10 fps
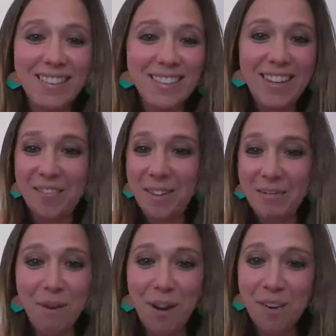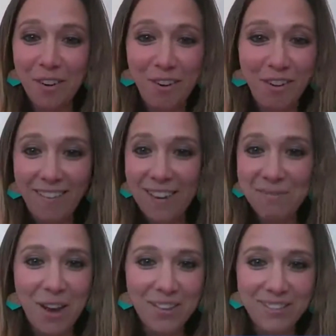and give you a monologue
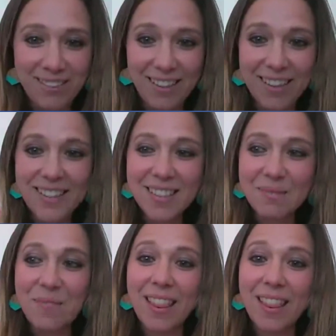about this,